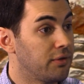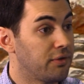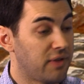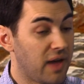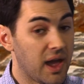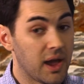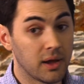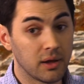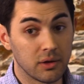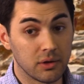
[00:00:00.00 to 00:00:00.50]

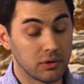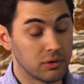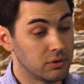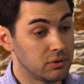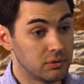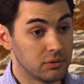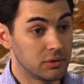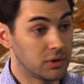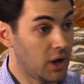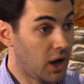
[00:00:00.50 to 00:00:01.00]
Thank
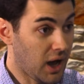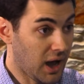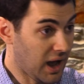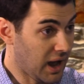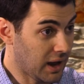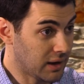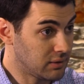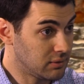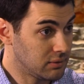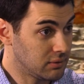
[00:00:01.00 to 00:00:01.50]

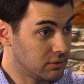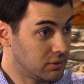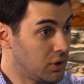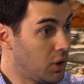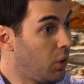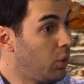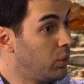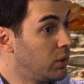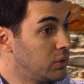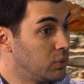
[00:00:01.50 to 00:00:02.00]
God
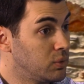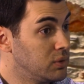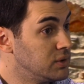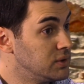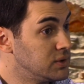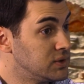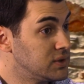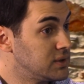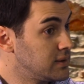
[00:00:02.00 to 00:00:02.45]
no one was